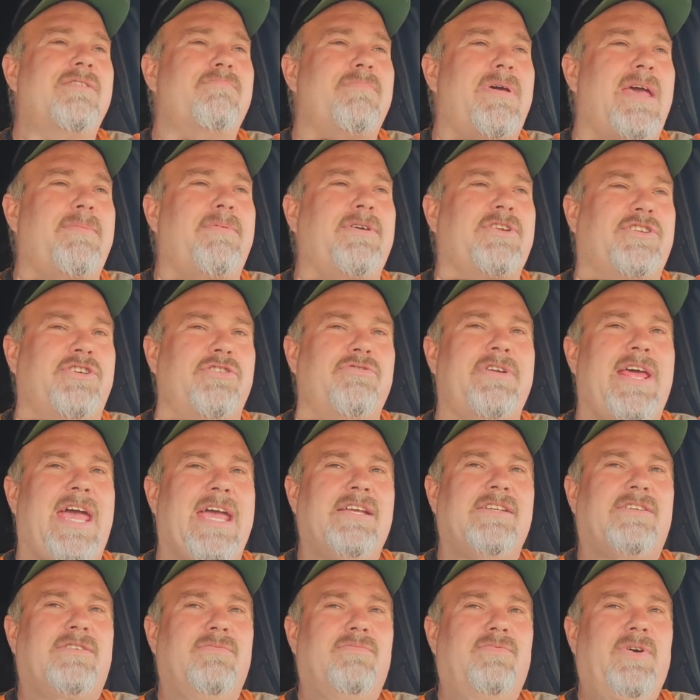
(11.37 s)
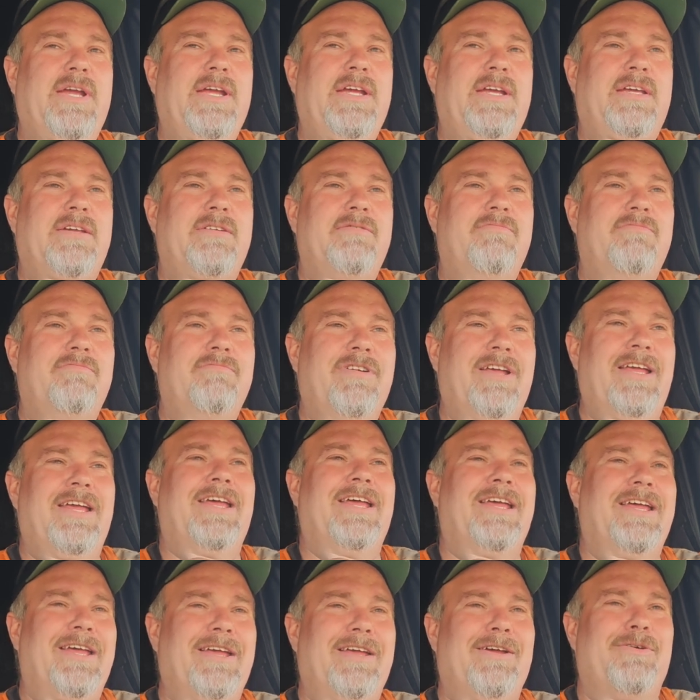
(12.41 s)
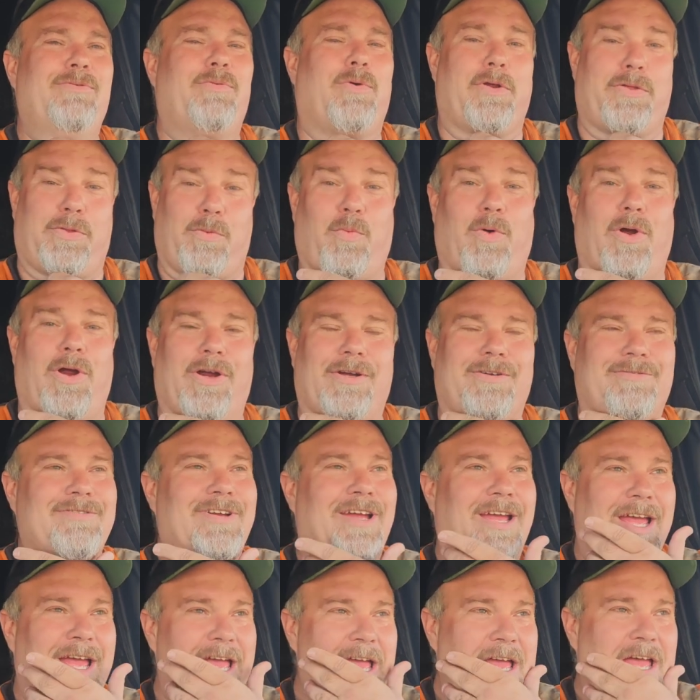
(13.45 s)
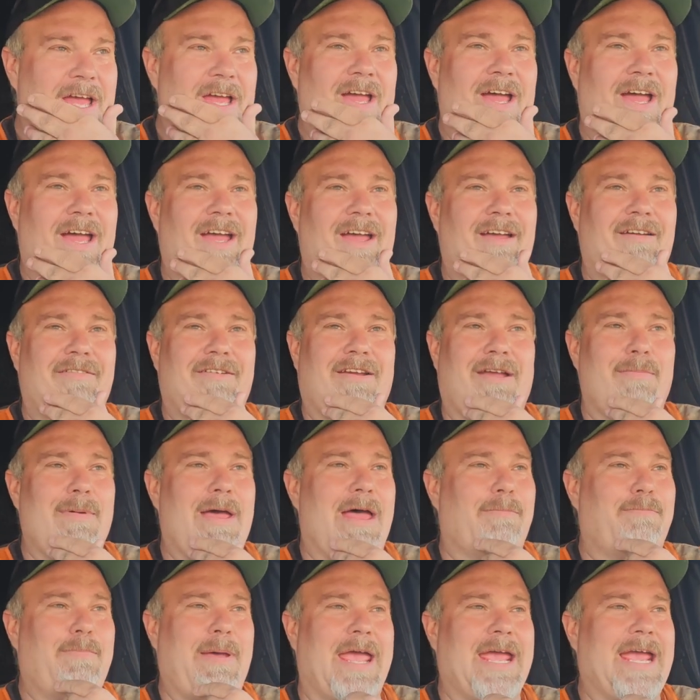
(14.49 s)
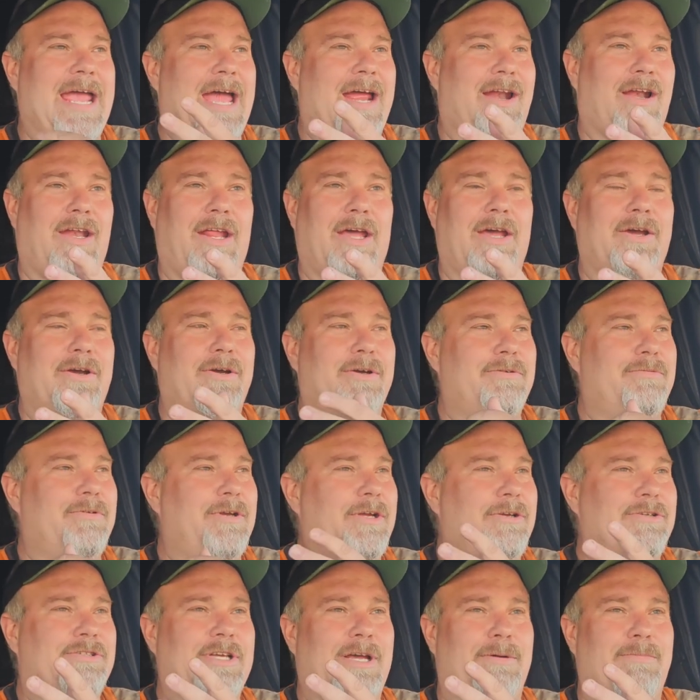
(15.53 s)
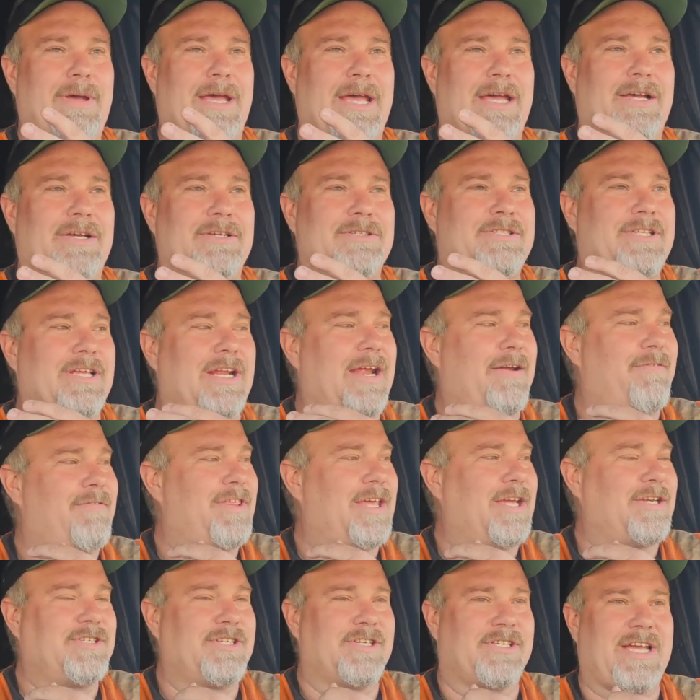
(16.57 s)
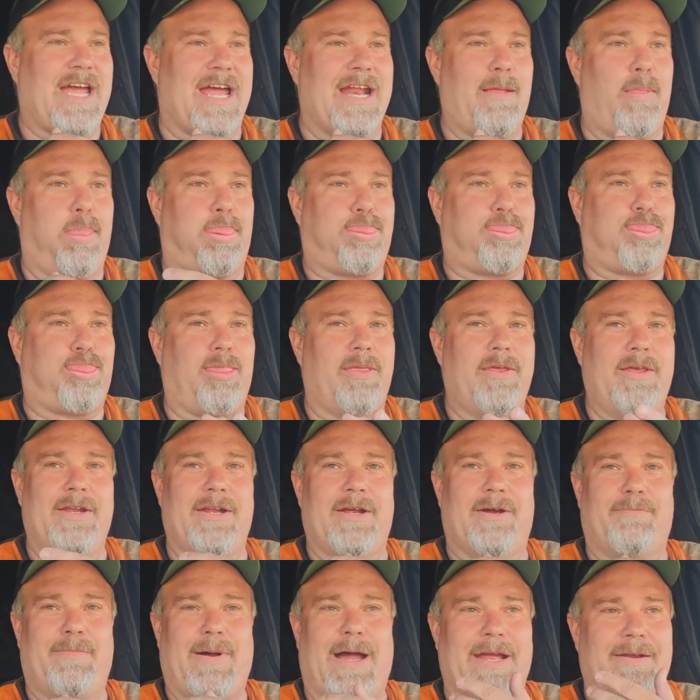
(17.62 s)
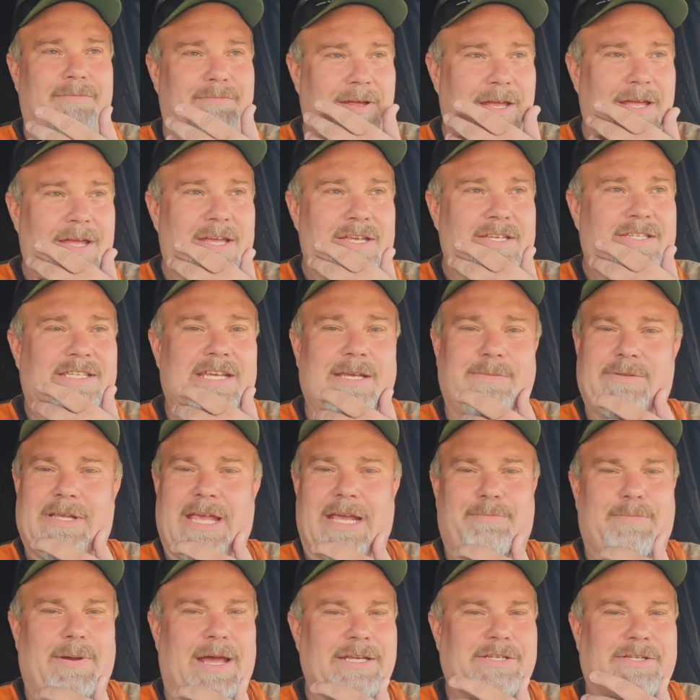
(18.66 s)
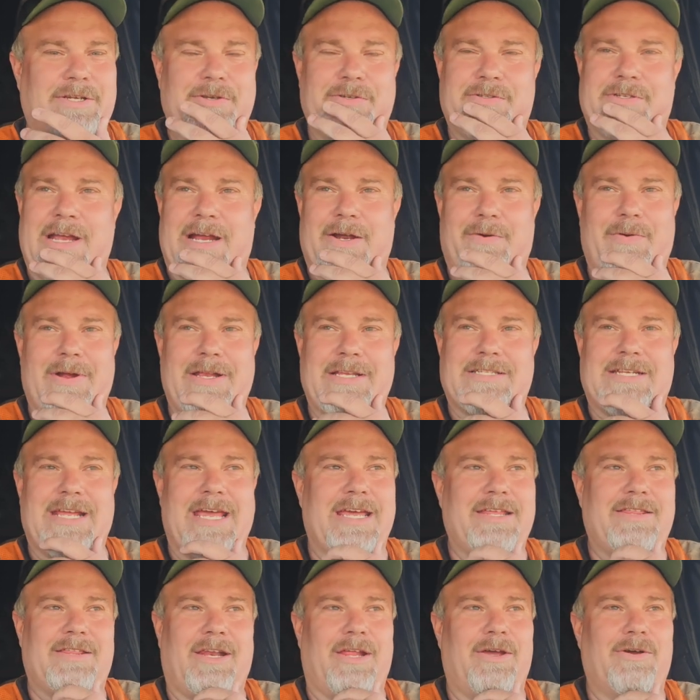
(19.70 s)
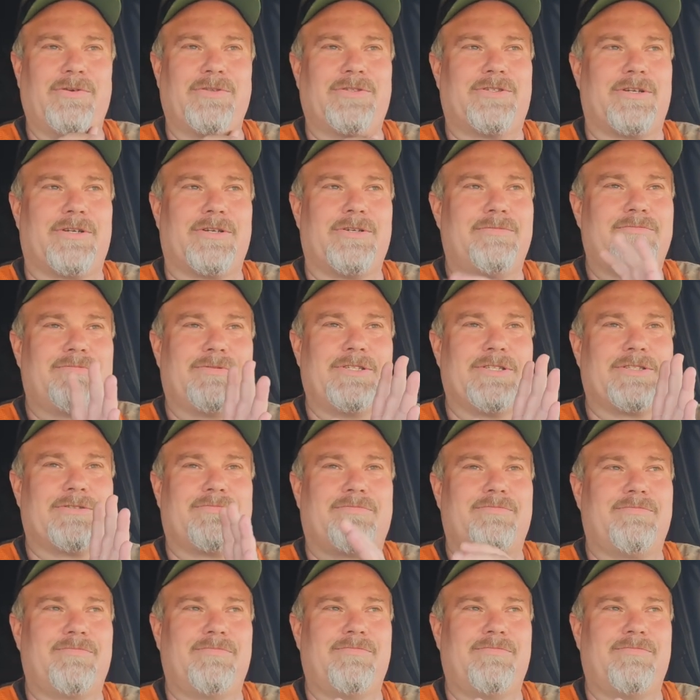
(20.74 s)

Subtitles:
maybe 2 days a week worth of work. Come out, bang out a load, and do something else. Then everything just kind of, seems like by Tuesday or Wednesday, the loads are just,